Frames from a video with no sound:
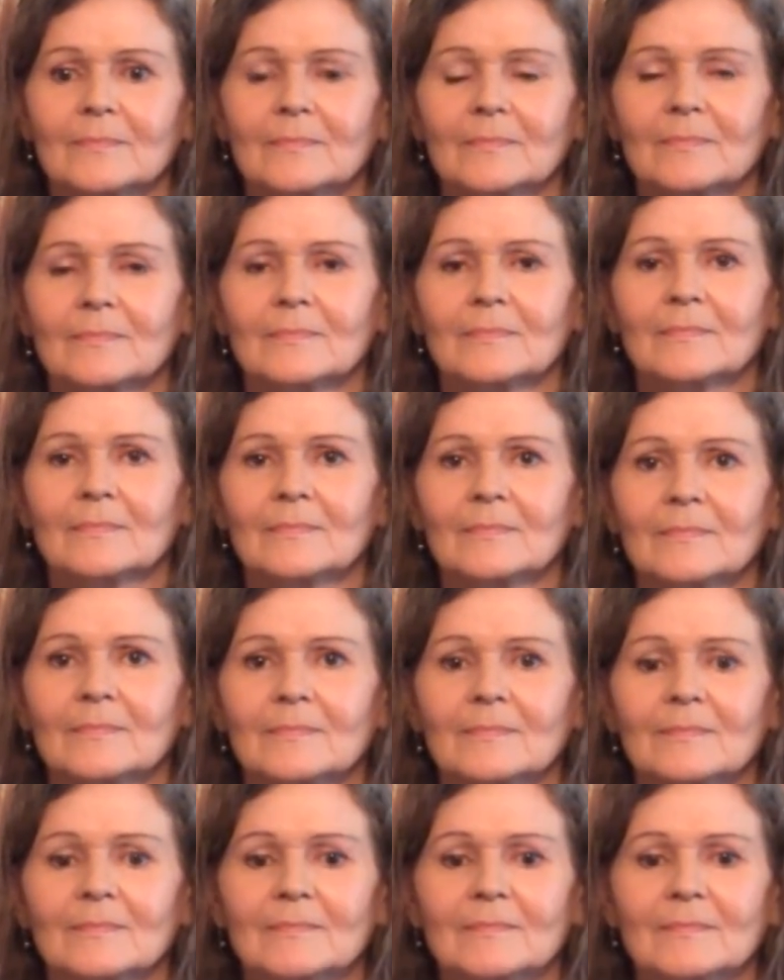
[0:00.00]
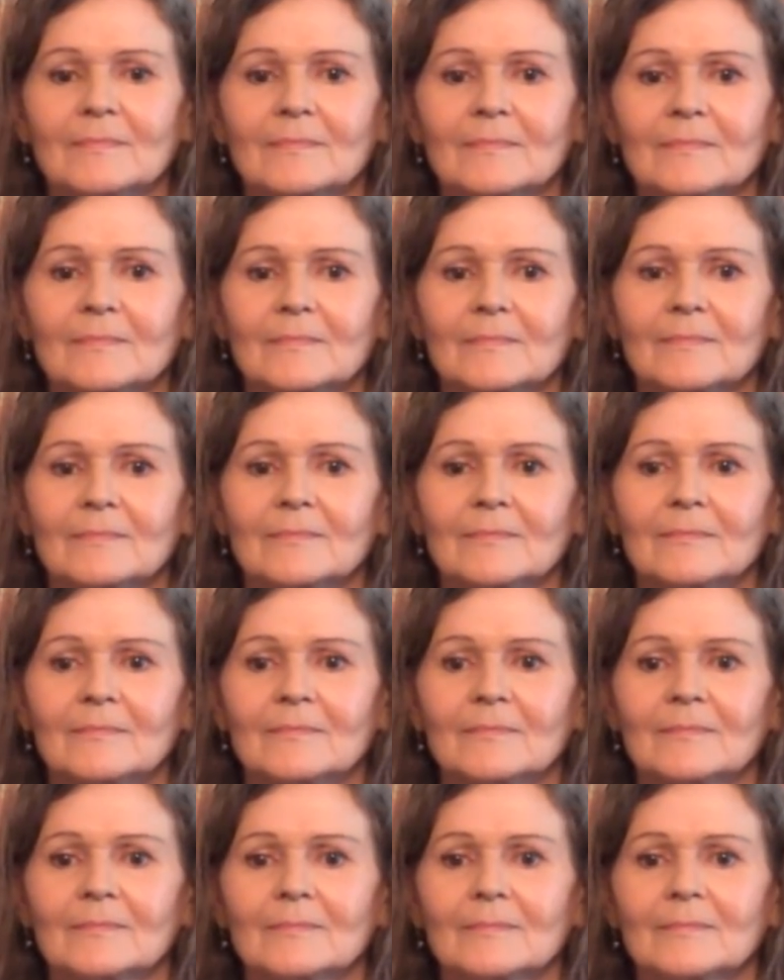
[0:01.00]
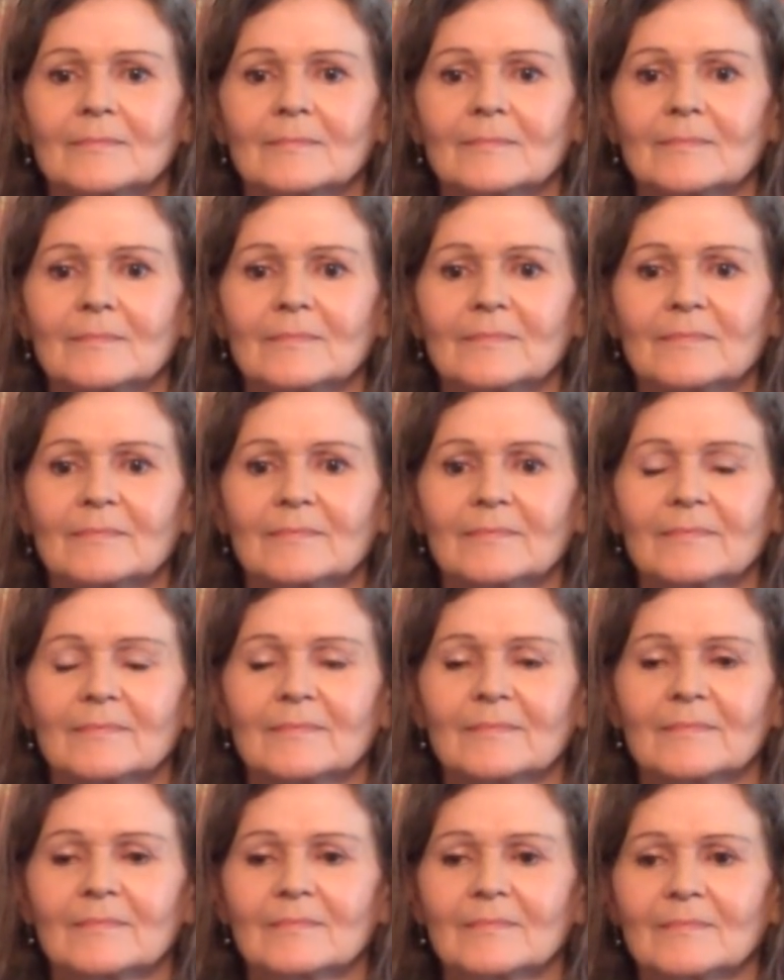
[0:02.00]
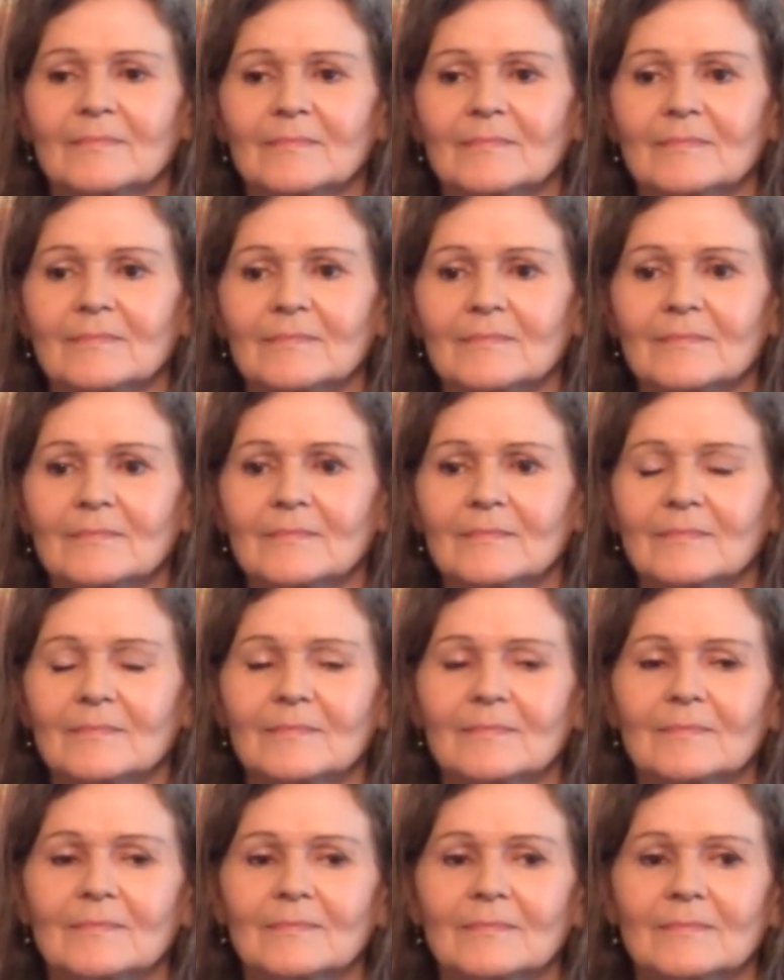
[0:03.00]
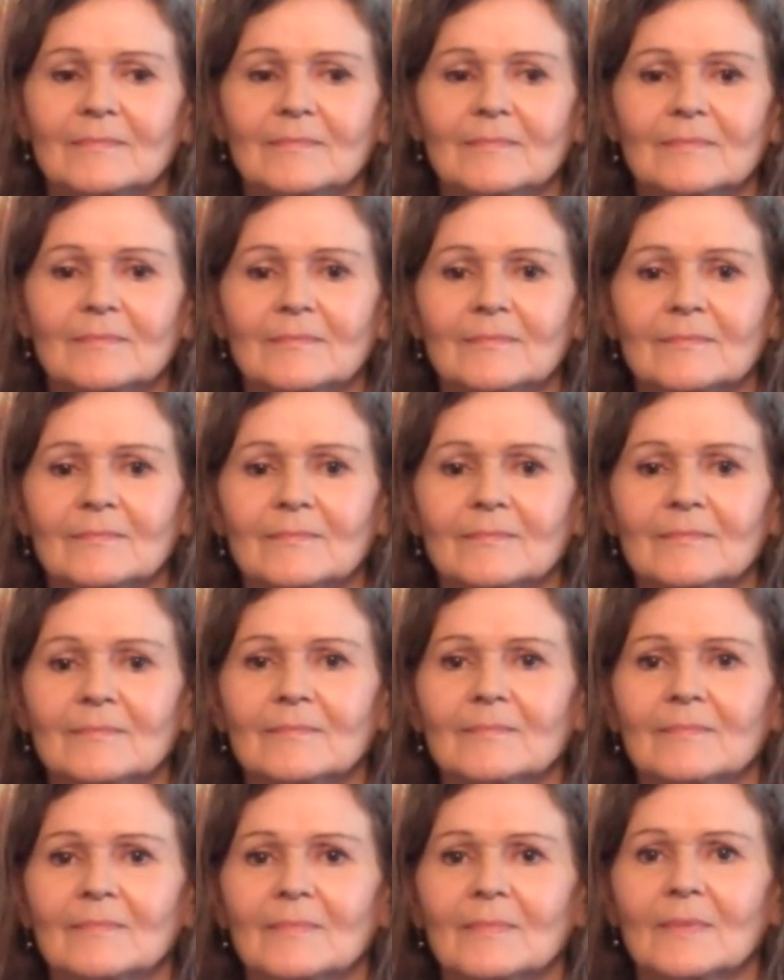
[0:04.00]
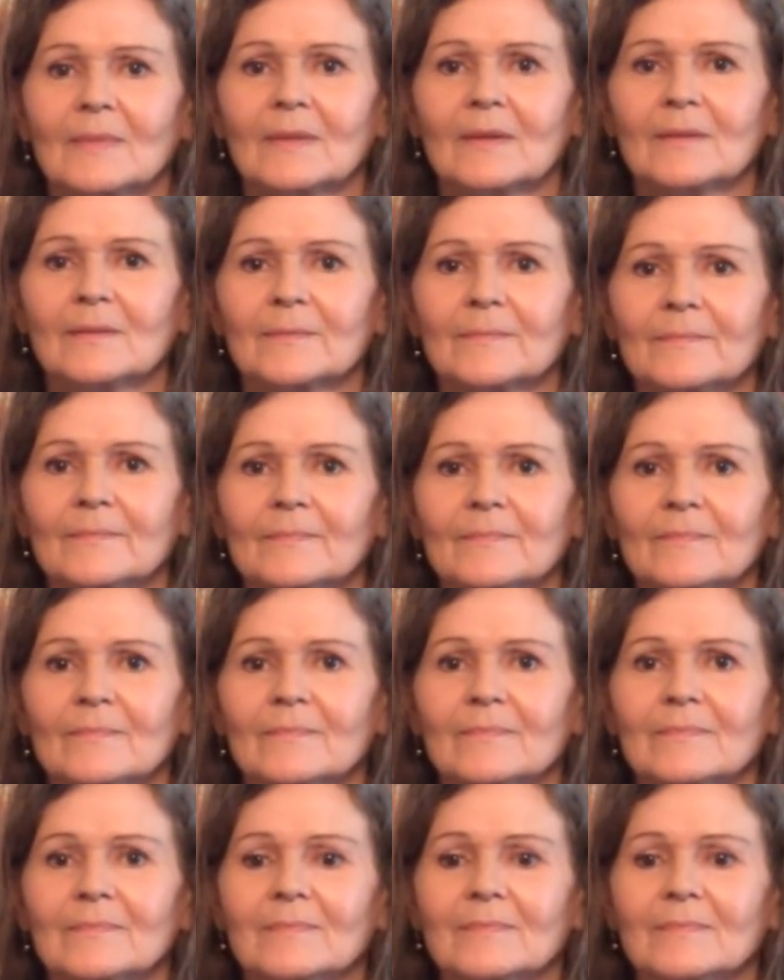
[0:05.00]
(not speaking)